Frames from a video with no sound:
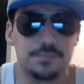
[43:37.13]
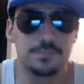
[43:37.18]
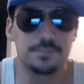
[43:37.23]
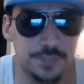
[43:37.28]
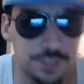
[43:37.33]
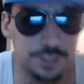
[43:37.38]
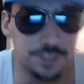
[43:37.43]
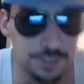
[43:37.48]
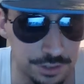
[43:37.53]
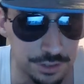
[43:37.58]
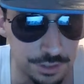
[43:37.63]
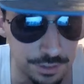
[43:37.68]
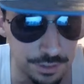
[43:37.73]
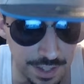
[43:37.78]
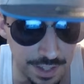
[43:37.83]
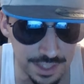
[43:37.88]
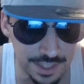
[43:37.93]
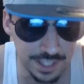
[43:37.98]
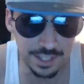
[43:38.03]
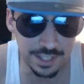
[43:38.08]
Struve,
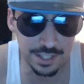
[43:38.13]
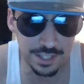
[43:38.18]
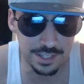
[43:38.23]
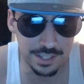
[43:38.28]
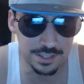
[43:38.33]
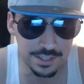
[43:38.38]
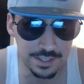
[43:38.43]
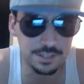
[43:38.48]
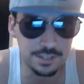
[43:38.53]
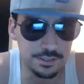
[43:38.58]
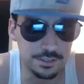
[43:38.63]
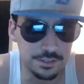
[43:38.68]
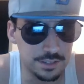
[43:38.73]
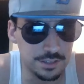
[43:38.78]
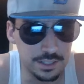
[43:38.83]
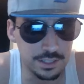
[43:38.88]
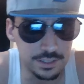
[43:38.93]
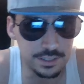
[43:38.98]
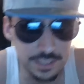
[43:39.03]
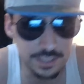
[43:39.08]
I think he's going to do
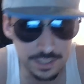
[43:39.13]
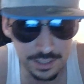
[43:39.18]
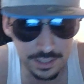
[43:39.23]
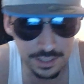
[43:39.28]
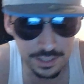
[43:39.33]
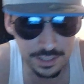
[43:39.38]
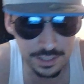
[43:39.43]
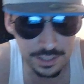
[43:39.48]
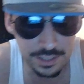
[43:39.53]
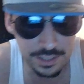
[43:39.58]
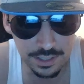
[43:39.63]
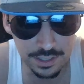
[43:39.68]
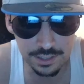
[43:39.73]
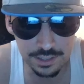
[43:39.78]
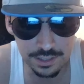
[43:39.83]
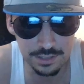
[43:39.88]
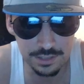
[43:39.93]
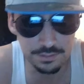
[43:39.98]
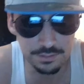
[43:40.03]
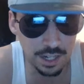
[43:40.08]
this. He's going
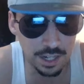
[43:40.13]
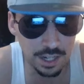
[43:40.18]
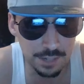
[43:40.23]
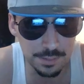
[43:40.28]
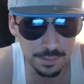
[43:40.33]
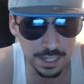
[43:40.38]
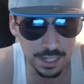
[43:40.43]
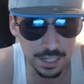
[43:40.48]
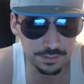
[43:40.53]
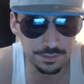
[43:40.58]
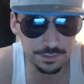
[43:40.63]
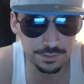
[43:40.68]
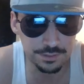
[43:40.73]
to knock him out for